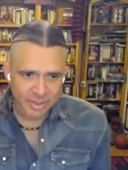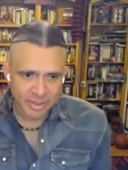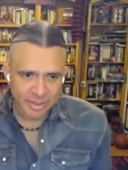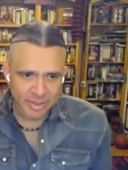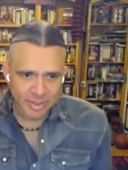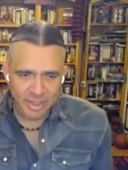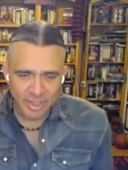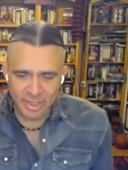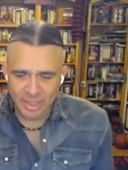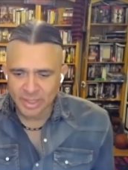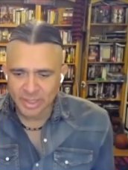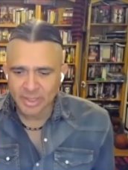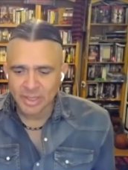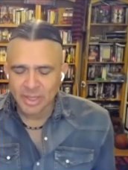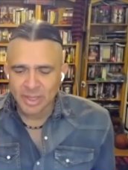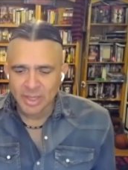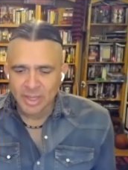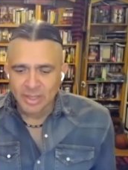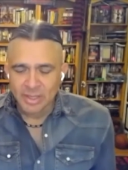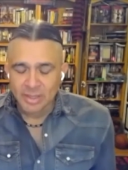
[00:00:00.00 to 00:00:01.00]
and
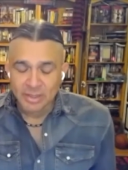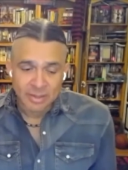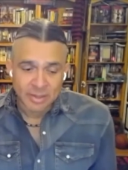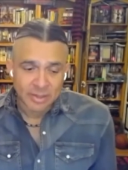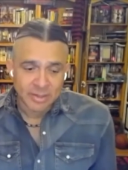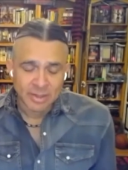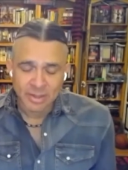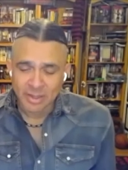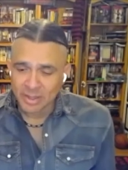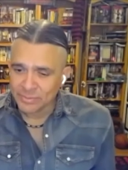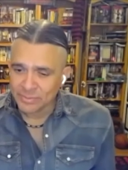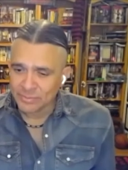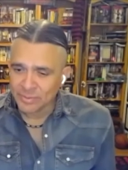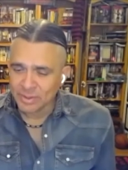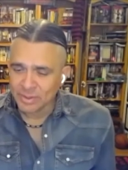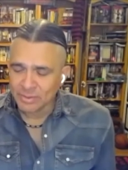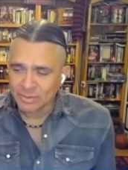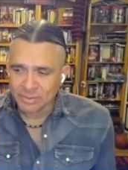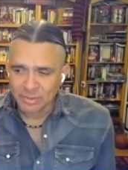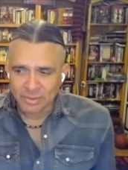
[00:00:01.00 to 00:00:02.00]
then The Last
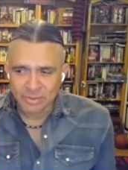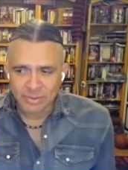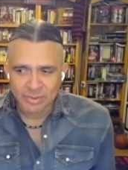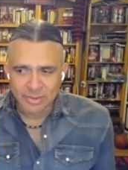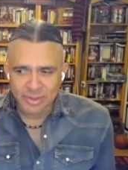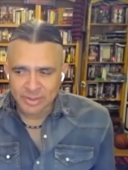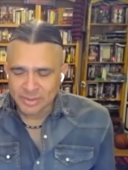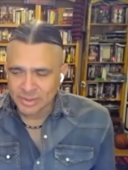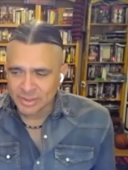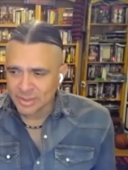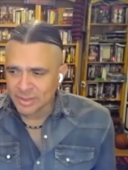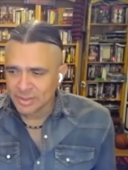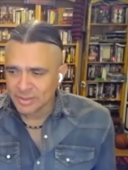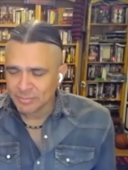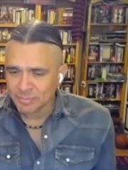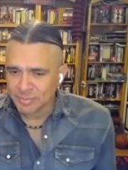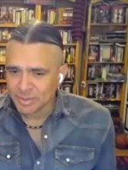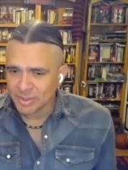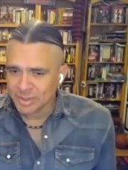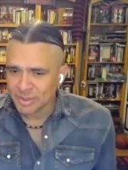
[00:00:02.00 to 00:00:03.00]
Final Girl does it
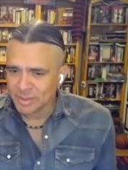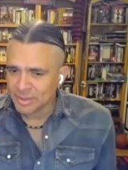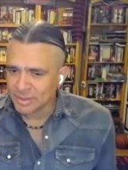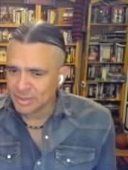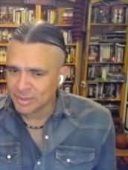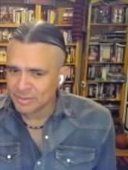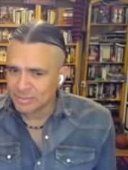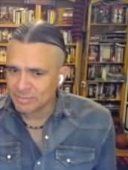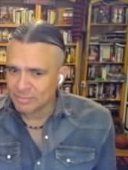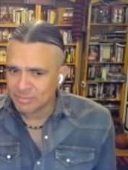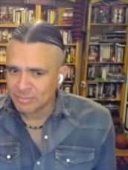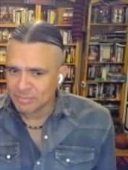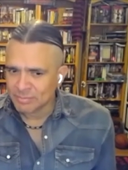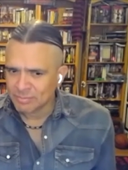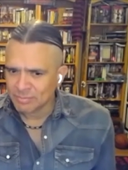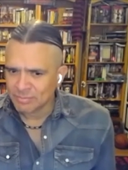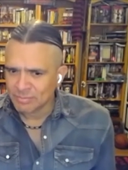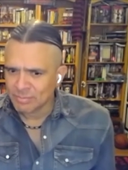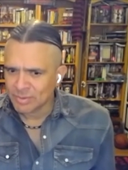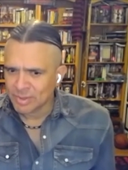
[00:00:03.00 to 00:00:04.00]
in a
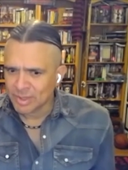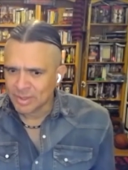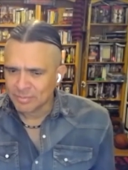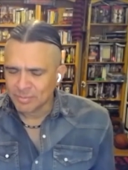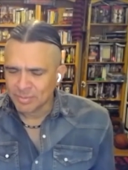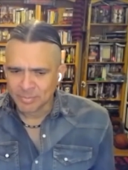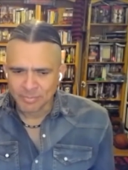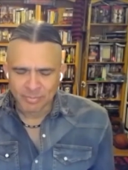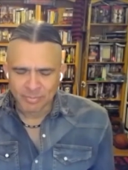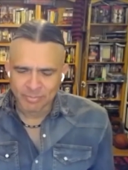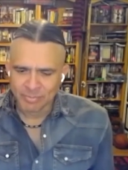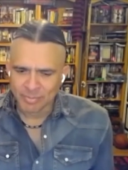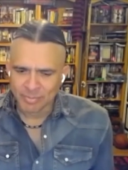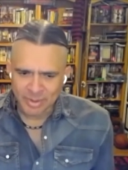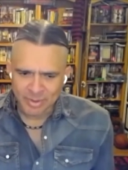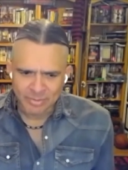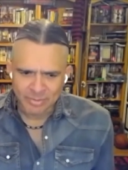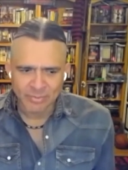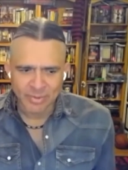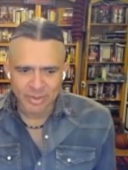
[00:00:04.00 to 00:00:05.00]
I don't
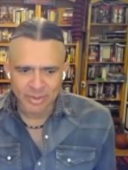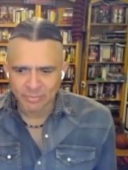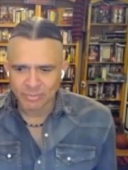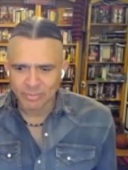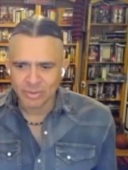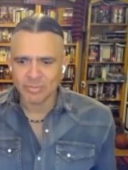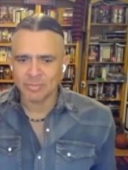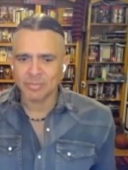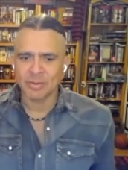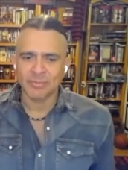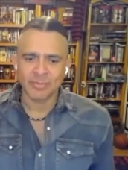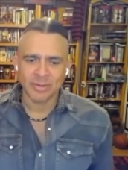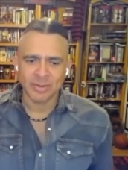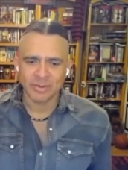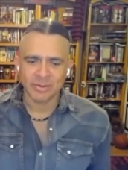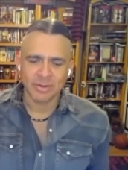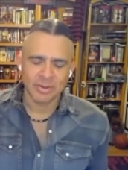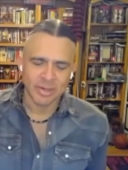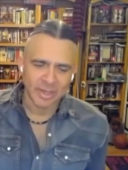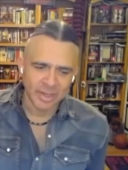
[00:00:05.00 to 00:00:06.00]
know if I can really put my
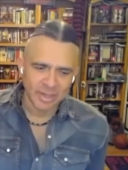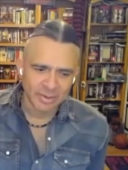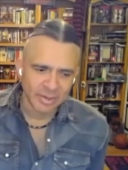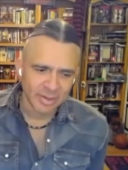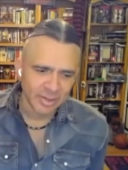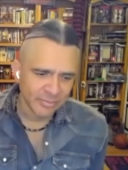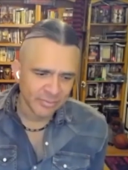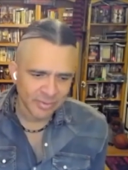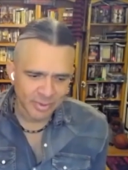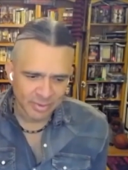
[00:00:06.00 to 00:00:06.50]
finger on how The Last Final